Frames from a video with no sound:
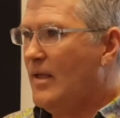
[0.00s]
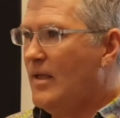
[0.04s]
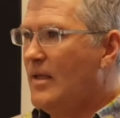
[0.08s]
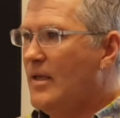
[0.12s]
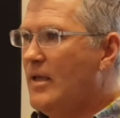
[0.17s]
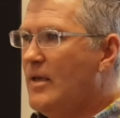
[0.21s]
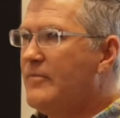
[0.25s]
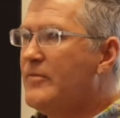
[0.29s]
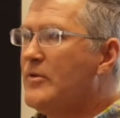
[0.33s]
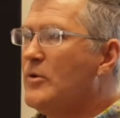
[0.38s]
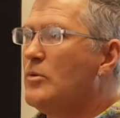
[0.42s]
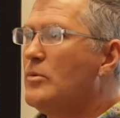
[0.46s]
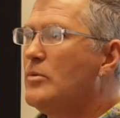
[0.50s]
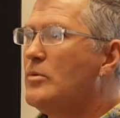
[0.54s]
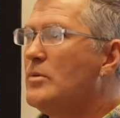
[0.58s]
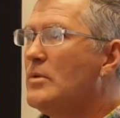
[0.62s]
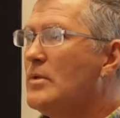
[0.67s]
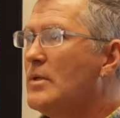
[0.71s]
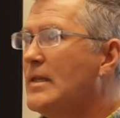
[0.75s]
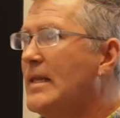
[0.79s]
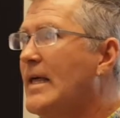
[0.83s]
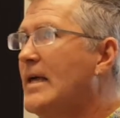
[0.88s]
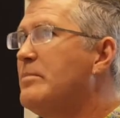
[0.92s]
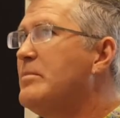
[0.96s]
if you
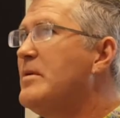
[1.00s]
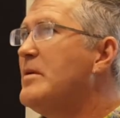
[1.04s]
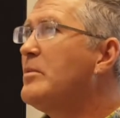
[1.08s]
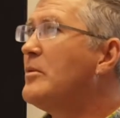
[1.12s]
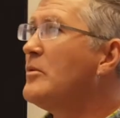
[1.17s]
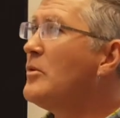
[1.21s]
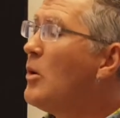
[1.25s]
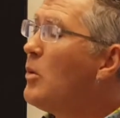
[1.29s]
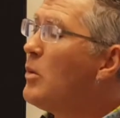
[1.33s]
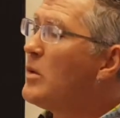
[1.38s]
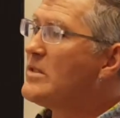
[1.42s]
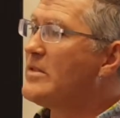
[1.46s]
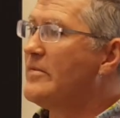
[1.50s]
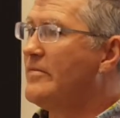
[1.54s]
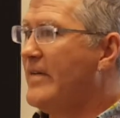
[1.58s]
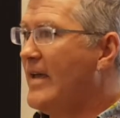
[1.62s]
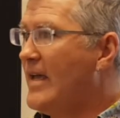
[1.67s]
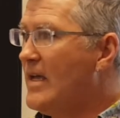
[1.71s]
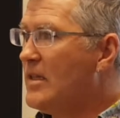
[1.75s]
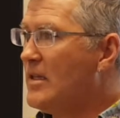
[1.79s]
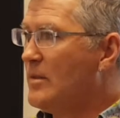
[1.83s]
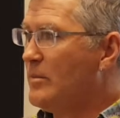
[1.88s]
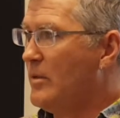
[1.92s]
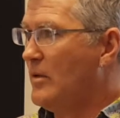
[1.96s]
let people know what's
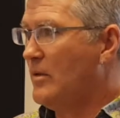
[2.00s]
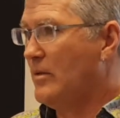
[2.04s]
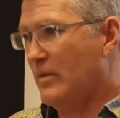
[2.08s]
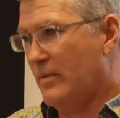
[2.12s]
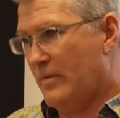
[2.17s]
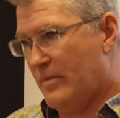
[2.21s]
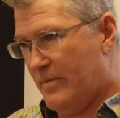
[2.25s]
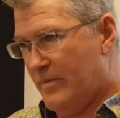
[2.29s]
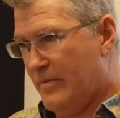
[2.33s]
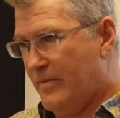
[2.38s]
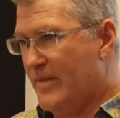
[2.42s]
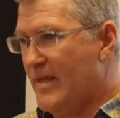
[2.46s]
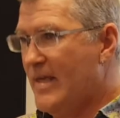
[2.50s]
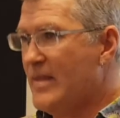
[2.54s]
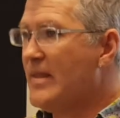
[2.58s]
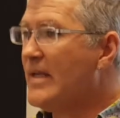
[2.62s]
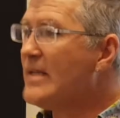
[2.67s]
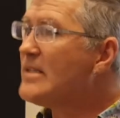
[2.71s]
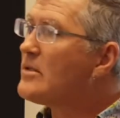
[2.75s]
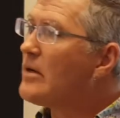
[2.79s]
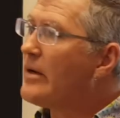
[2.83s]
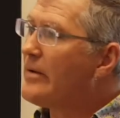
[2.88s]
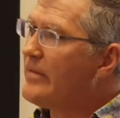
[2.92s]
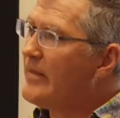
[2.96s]
available, then they
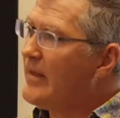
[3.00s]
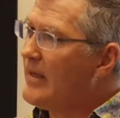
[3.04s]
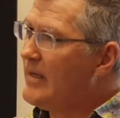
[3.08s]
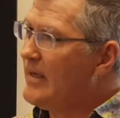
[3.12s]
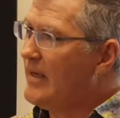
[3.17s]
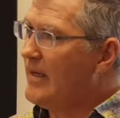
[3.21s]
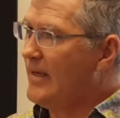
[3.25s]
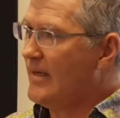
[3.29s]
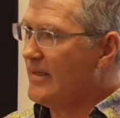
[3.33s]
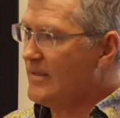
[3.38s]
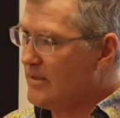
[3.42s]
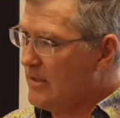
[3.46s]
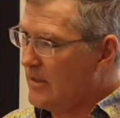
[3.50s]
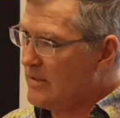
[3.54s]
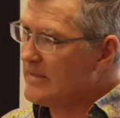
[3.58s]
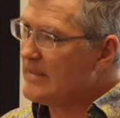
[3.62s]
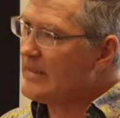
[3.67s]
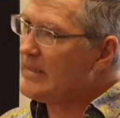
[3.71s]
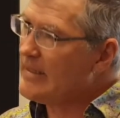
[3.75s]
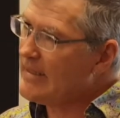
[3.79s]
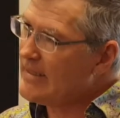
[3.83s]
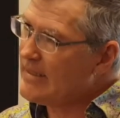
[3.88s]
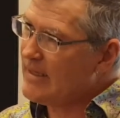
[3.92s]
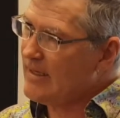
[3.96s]
start thinking. It starts
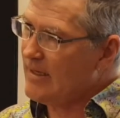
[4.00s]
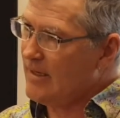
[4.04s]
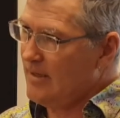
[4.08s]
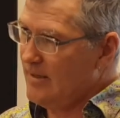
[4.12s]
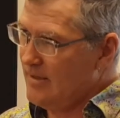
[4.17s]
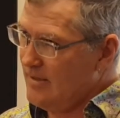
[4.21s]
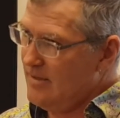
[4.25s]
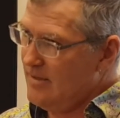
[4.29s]
clicking.